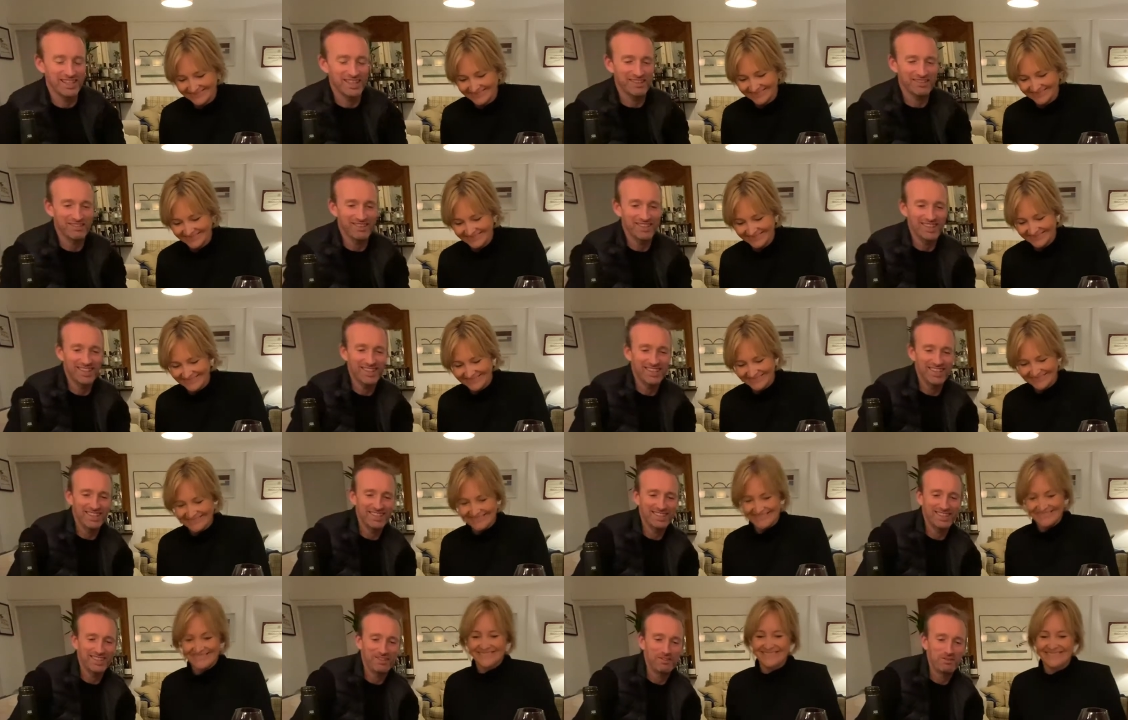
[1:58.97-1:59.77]
Speaker 1: I
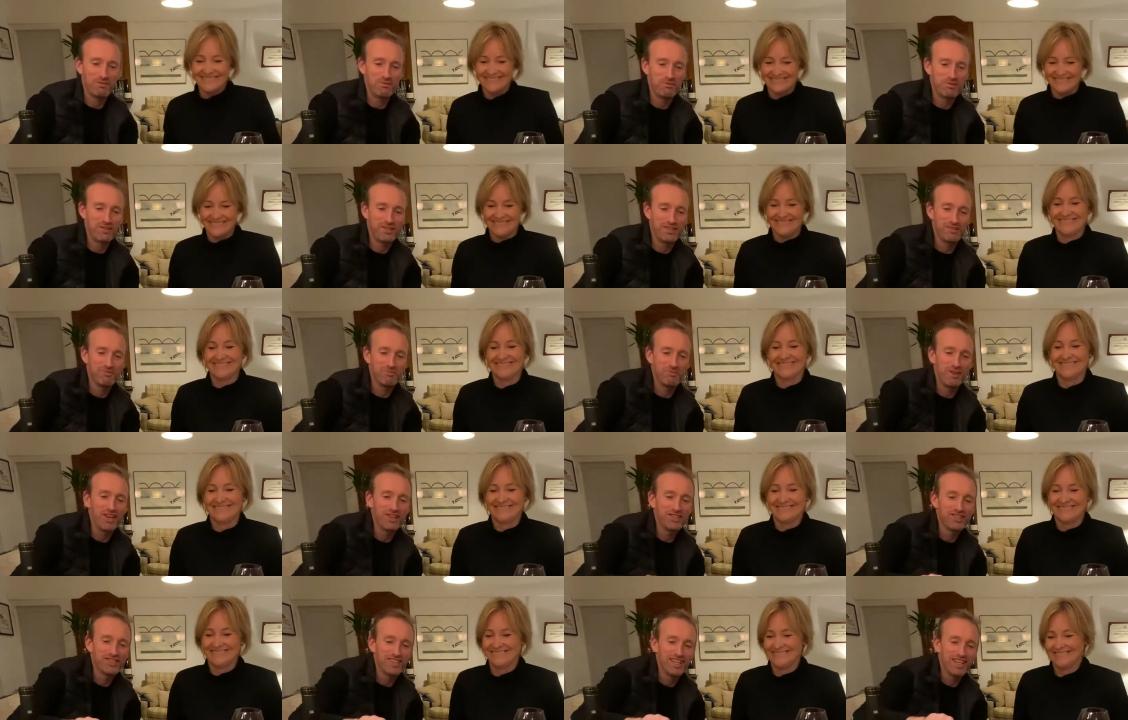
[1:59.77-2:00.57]
realised that would be
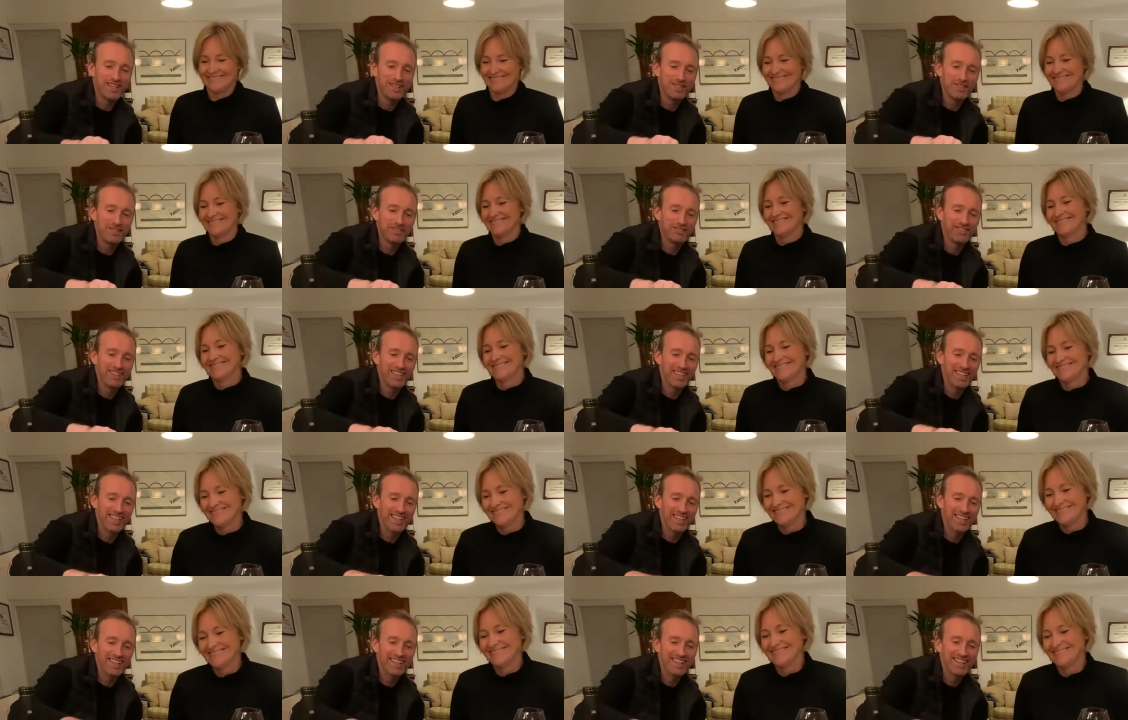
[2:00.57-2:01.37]

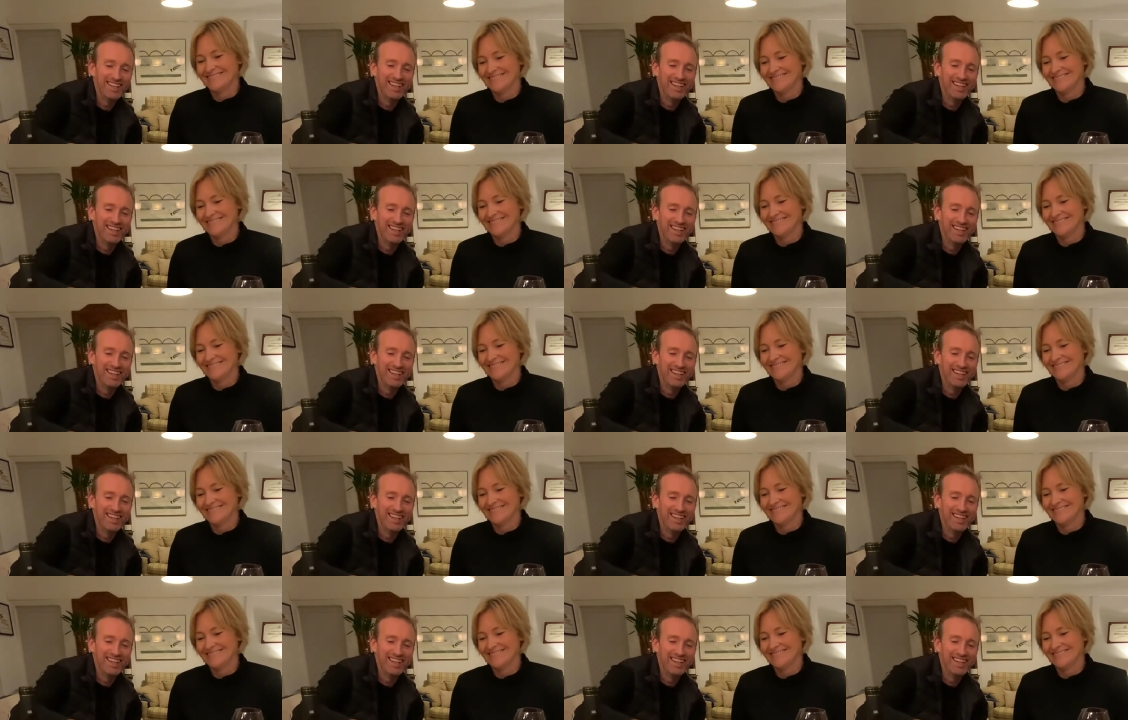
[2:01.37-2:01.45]
ungentlemanly.